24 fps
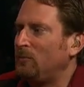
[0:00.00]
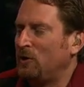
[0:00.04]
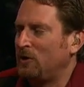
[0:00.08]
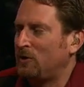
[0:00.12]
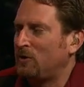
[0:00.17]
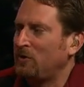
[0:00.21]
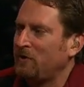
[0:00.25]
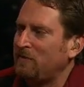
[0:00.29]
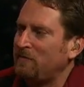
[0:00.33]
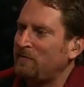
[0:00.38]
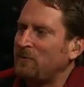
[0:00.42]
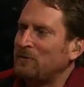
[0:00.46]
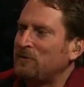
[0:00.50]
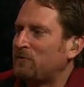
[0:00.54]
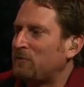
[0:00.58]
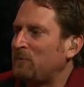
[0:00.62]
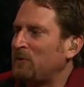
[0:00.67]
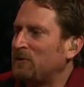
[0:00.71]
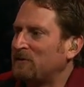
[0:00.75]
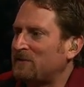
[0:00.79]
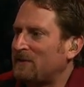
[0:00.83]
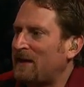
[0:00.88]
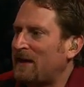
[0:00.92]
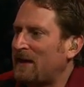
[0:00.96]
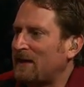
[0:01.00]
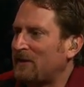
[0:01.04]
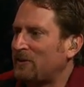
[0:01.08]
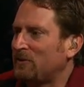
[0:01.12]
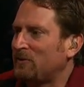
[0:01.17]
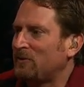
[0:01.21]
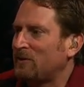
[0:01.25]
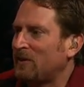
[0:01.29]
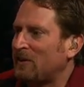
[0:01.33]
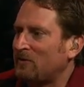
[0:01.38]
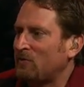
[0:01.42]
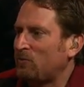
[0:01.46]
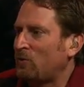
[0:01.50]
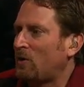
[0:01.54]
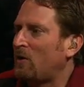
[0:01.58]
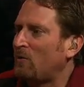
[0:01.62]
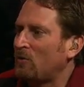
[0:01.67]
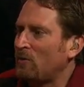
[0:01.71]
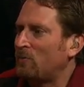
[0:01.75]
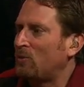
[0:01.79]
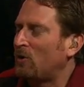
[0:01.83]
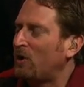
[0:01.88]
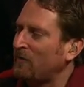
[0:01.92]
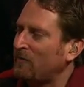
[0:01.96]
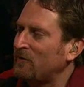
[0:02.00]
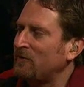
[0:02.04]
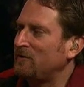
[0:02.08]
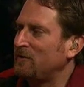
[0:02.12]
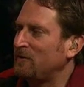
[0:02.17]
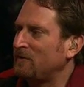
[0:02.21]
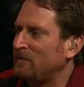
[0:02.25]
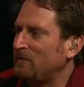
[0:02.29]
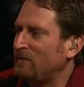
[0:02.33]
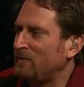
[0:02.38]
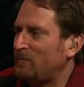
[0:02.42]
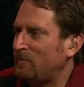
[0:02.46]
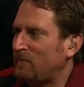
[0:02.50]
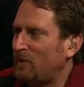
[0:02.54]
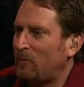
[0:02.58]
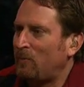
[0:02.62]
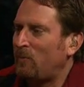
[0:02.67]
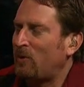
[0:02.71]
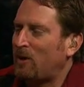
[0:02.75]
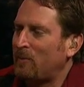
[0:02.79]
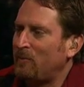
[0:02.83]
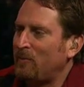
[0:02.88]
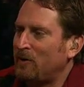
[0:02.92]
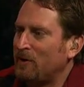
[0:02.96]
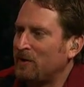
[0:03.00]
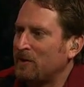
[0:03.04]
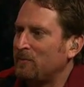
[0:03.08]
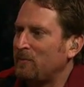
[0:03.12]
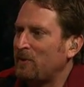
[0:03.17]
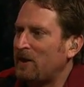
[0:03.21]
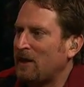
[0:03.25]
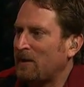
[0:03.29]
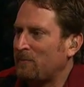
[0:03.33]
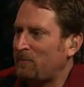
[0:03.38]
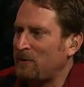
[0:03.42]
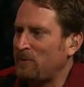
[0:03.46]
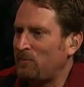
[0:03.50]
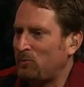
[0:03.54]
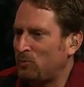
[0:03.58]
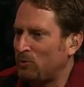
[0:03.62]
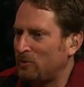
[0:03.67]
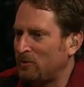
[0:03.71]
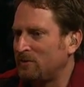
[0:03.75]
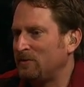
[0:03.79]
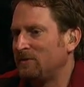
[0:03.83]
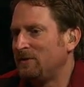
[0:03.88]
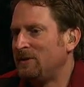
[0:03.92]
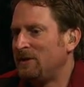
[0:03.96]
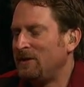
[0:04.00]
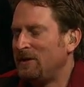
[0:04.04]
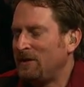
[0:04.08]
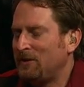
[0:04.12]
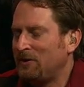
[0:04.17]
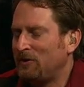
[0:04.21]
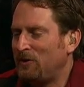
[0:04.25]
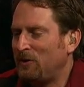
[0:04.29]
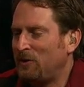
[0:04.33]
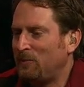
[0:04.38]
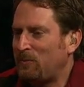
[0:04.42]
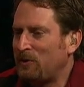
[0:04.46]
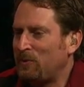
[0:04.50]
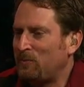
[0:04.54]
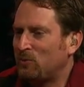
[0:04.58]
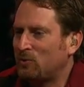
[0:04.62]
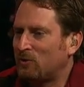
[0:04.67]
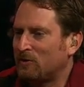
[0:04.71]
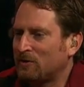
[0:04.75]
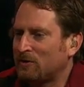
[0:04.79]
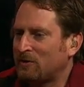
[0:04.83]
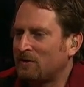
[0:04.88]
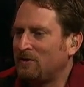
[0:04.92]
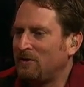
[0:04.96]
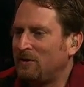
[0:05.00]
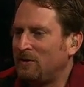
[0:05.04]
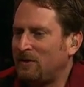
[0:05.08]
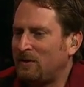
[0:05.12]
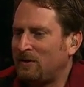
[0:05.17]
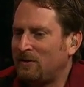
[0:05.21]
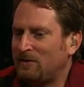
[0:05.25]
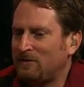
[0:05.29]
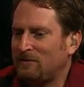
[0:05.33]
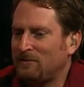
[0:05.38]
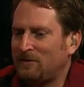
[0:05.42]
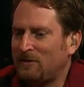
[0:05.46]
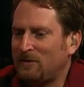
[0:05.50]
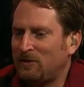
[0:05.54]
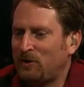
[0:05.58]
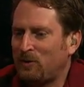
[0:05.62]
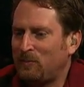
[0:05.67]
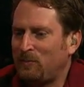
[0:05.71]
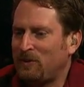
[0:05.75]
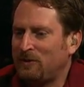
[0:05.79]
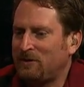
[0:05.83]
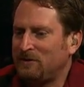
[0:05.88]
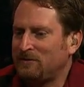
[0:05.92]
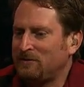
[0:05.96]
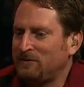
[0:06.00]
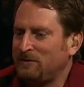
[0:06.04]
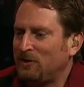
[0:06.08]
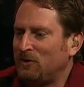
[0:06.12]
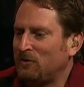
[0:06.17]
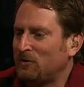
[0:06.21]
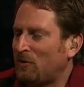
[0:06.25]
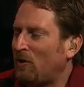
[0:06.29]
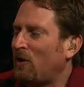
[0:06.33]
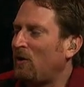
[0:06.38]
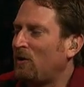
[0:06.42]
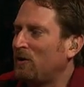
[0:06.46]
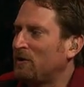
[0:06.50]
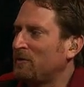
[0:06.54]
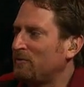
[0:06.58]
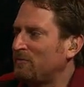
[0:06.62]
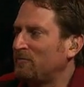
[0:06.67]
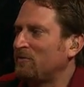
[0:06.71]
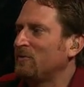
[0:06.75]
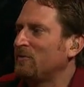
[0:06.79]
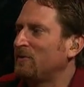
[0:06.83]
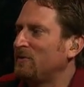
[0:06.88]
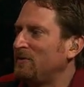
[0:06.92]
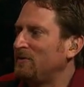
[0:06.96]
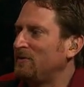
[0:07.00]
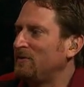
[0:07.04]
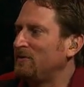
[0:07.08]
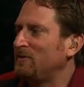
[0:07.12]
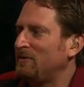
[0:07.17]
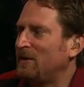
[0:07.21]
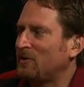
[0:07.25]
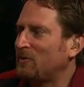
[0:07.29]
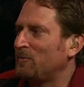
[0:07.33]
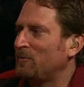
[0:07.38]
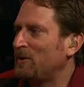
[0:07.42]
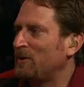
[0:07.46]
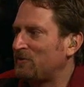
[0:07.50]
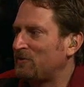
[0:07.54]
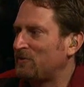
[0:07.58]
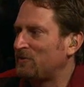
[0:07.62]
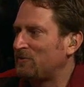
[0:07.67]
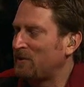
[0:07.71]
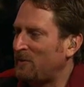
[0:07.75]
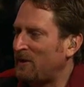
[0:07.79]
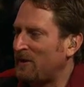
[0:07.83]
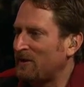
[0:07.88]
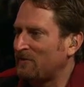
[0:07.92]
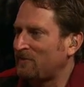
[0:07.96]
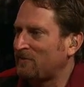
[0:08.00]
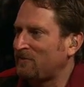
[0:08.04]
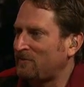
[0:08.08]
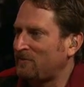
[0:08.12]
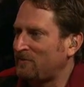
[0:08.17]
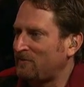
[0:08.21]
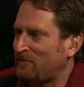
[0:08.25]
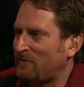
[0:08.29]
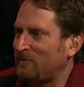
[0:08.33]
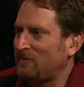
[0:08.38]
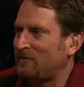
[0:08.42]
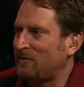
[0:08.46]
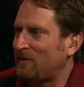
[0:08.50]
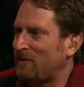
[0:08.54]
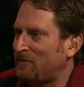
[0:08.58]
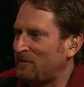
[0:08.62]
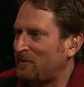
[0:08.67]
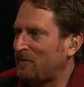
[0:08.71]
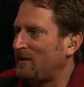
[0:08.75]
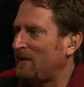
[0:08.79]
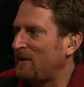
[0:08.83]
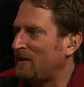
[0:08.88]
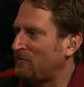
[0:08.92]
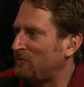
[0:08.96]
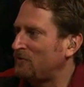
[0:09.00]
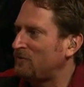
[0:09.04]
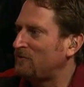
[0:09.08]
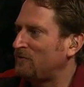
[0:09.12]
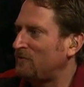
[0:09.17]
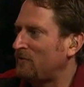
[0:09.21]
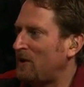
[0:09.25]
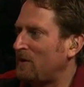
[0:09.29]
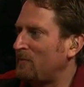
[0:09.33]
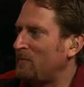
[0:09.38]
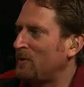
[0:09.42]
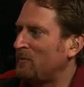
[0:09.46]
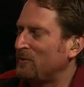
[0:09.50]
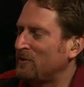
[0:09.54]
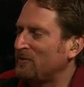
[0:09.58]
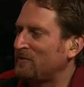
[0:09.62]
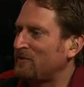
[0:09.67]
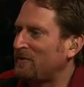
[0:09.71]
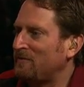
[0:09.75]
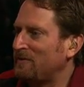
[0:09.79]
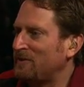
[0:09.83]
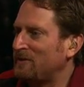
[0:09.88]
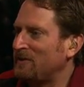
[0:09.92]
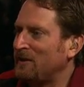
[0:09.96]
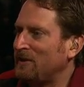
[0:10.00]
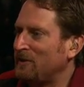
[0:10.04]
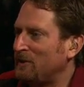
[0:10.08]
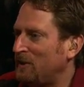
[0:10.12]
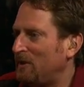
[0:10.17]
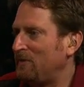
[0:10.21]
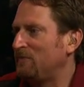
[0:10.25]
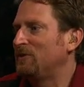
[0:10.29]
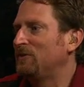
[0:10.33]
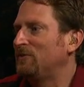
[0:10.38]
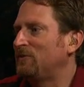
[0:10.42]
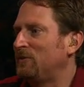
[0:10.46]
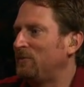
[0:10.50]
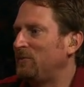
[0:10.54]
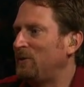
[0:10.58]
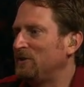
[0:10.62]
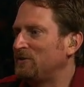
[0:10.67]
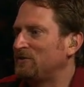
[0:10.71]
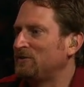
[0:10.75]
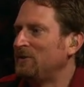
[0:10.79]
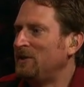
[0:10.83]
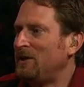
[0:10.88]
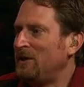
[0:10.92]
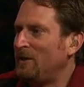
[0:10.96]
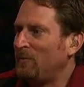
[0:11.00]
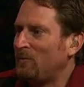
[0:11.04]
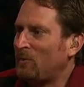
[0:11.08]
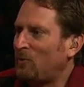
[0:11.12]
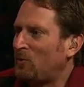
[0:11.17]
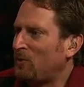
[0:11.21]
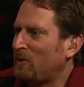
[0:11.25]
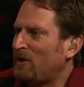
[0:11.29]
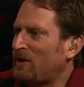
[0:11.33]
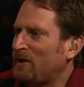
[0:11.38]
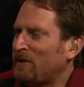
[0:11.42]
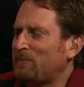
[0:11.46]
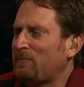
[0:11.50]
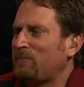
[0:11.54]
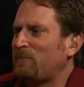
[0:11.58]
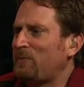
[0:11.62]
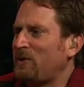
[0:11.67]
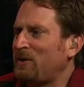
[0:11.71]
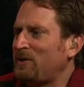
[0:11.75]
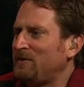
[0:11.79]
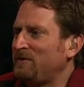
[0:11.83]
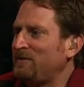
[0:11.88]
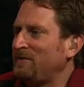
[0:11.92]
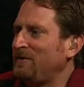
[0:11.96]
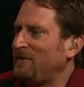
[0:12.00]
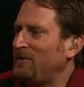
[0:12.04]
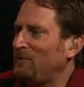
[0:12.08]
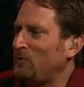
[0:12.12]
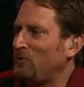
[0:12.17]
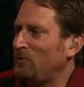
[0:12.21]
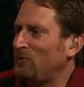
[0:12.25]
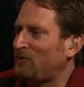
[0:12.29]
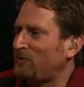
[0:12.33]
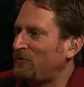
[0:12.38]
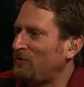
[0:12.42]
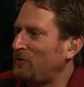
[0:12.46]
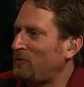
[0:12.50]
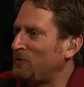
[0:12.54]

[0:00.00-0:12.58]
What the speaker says: but could have been spectacular. That's why we brought the Barbarian back. People were a little bit, calling for the Necromancer to come back, since they had such fond memories of it and they loved it so much. But we're like, but it was